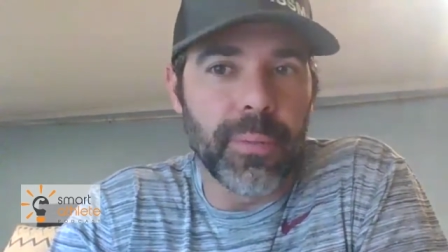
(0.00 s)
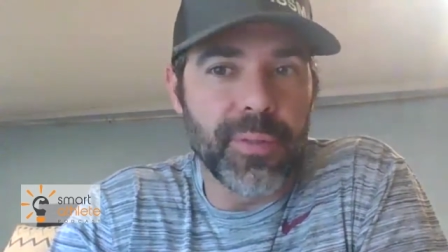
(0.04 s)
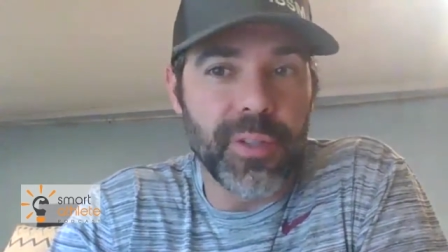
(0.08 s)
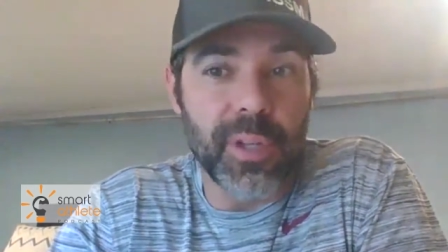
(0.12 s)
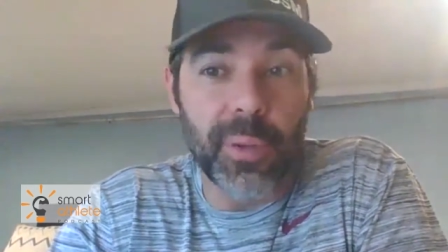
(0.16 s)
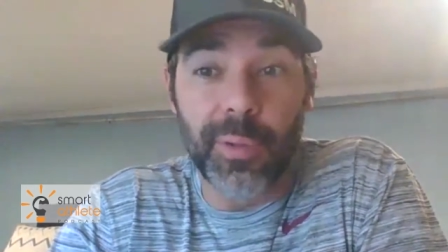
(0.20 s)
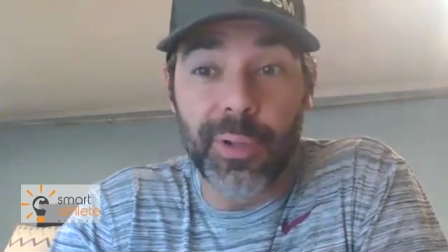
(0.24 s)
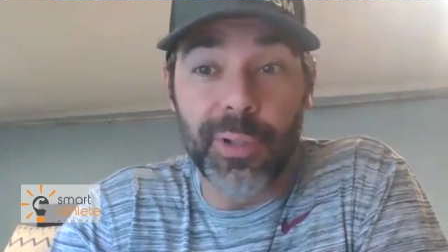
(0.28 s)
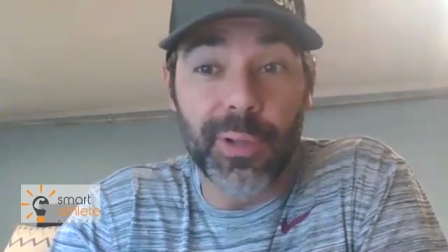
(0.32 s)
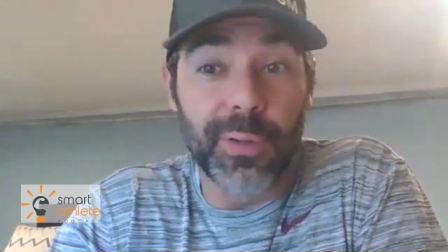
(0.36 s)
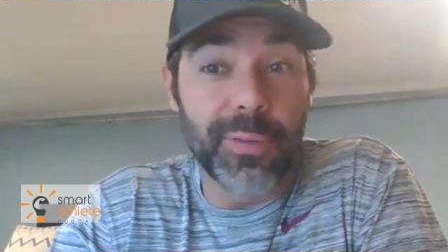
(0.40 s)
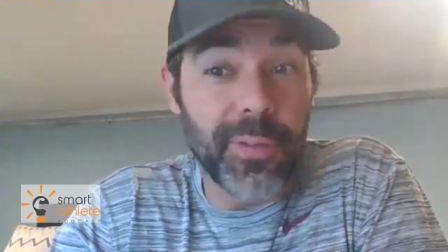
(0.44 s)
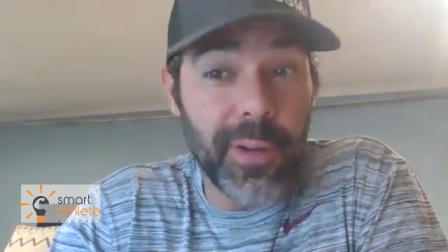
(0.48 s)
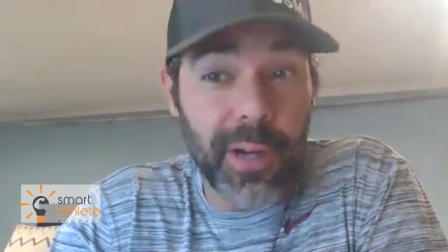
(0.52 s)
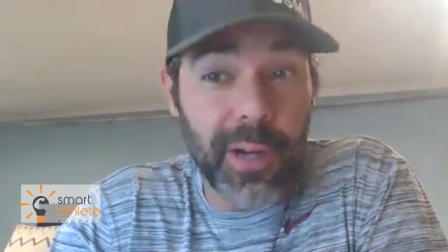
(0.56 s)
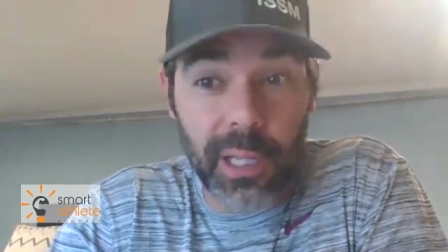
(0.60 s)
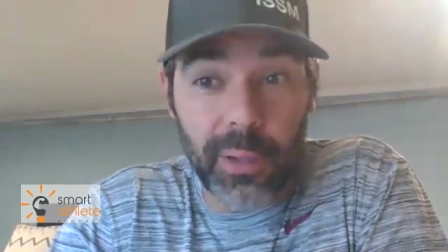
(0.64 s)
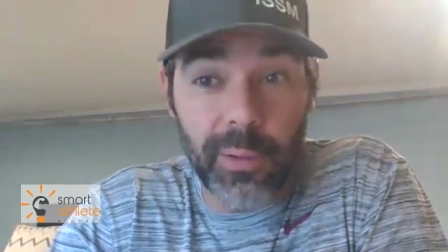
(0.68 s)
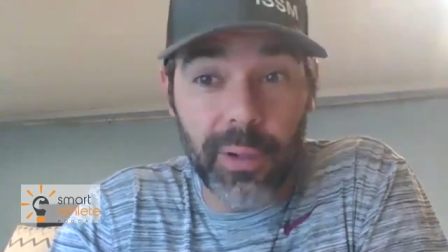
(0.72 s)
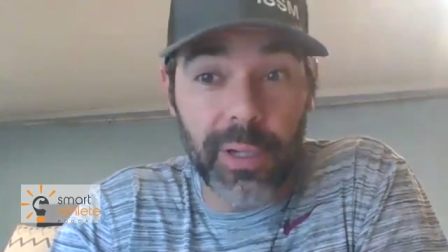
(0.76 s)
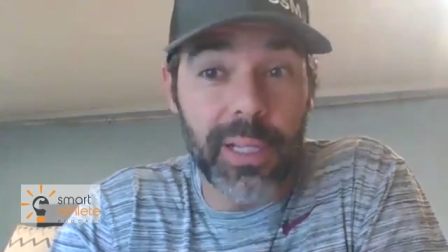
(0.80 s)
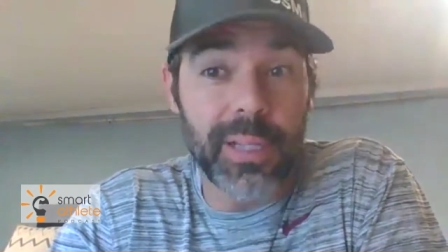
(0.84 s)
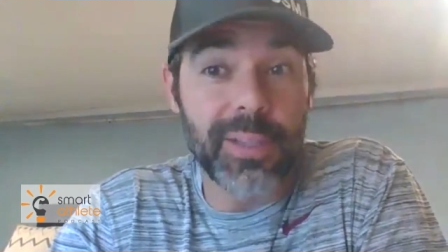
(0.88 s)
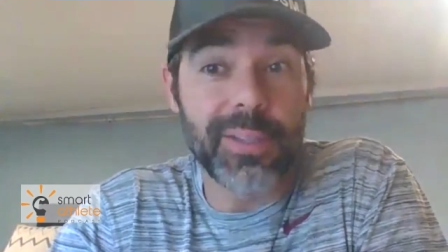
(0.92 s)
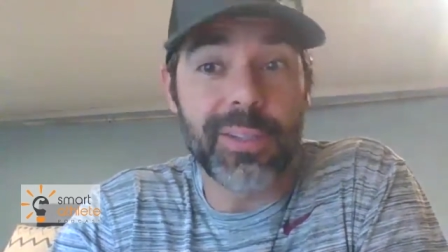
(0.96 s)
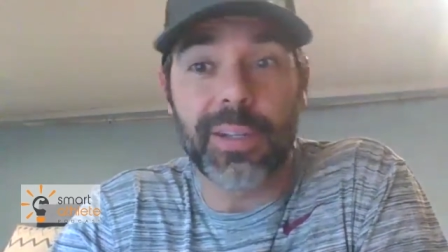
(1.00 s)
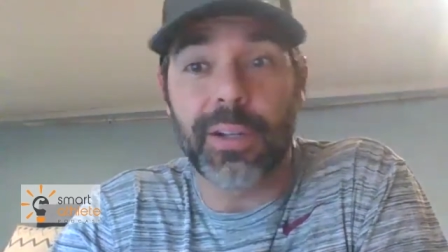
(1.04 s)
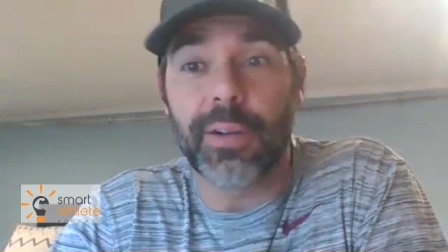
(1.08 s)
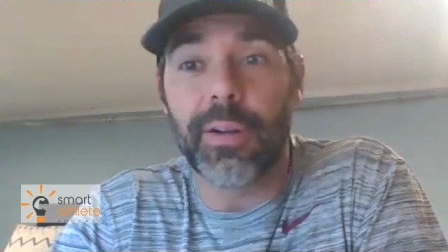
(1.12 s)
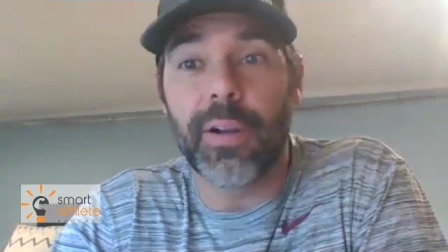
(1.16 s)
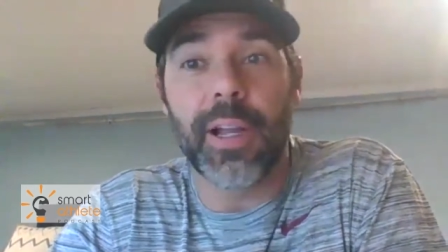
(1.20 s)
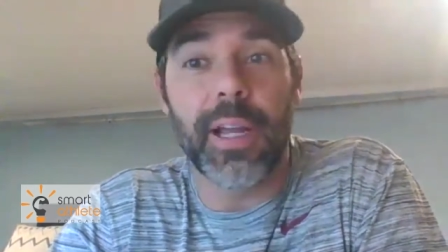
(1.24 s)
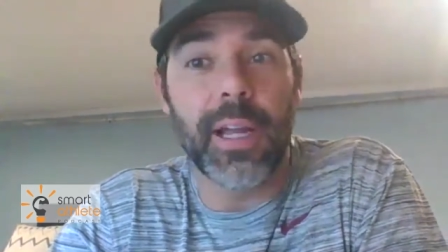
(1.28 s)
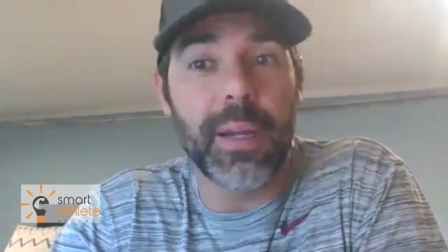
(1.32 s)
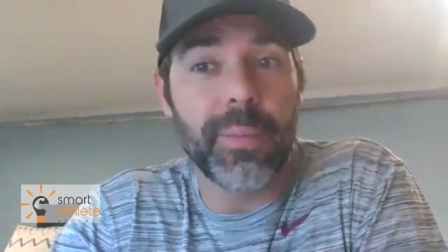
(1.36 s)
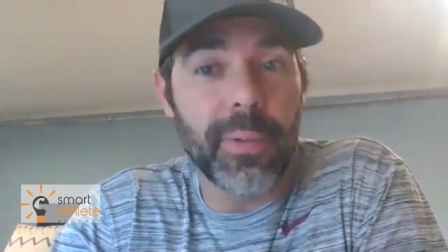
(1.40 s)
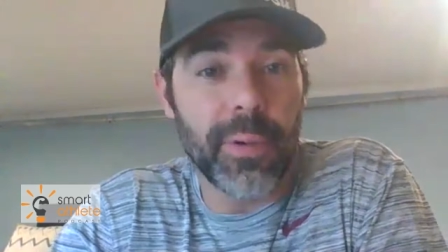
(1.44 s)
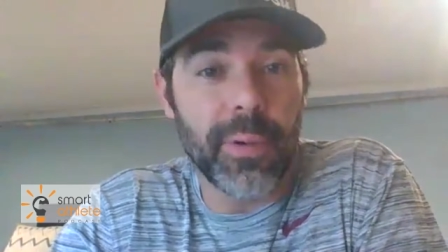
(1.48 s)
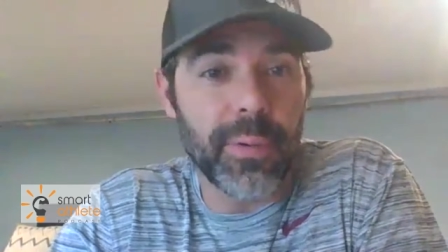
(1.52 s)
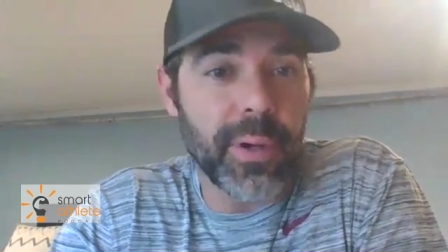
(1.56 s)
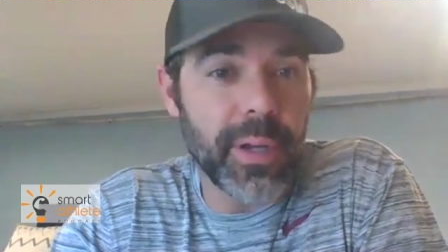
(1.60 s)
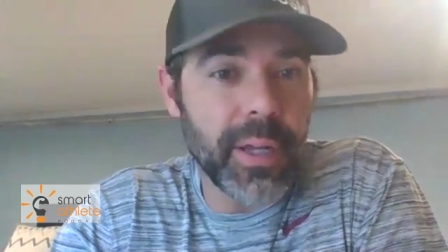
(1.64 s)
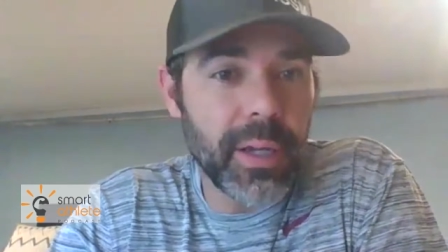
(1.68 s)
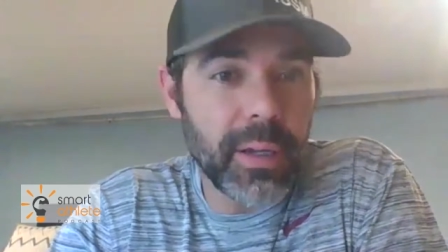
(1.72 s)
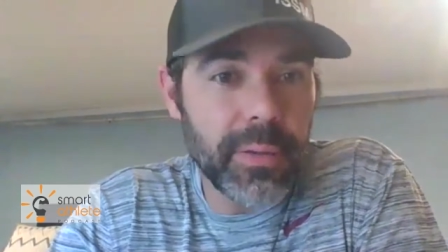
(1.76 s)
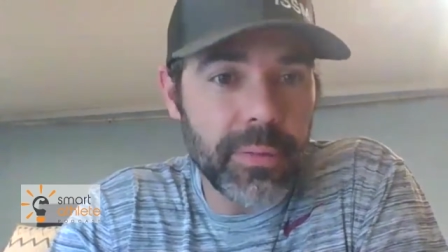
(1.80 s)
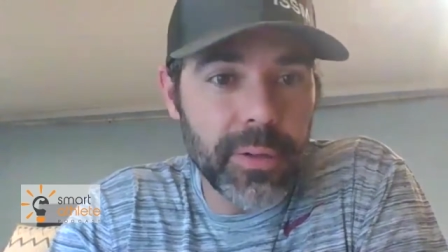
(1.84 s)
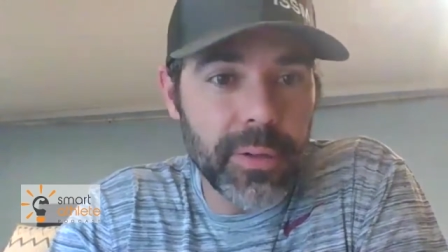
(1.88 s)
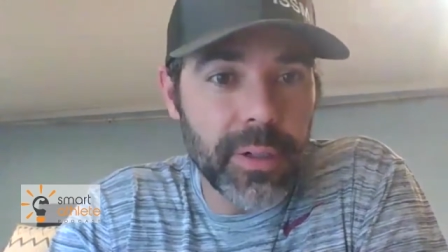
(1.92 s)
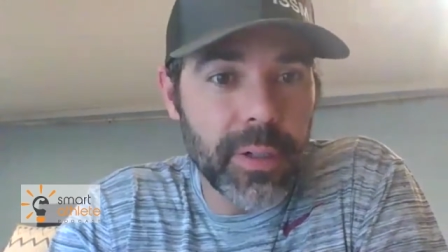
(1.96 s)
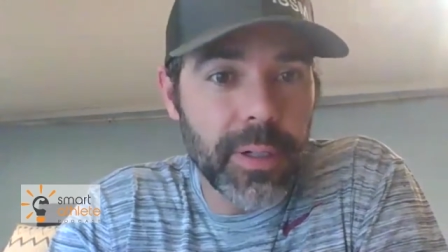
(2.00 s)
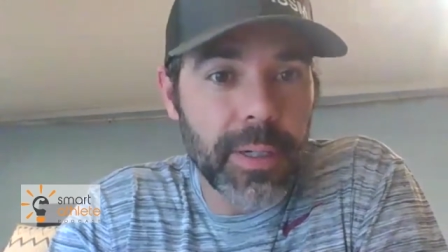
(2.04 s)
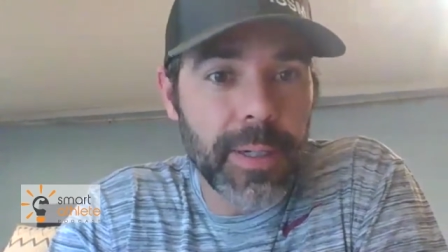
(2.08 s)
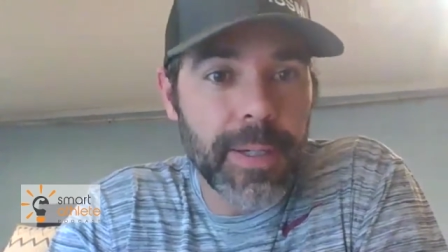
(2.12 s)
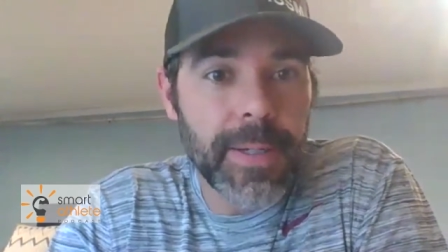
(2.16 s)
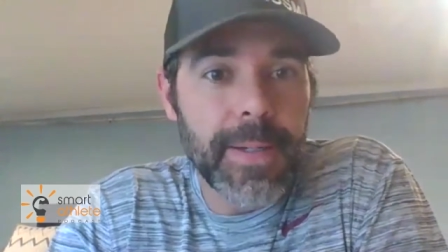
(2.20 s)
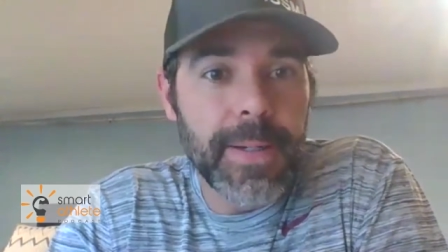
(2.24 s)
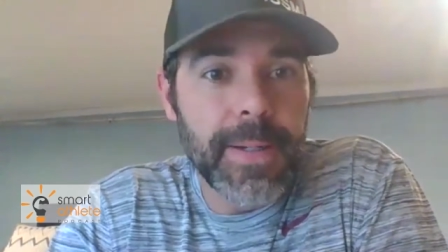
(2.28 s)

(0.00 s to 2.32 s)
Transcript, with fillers: someone you follow on Instagram or whatever,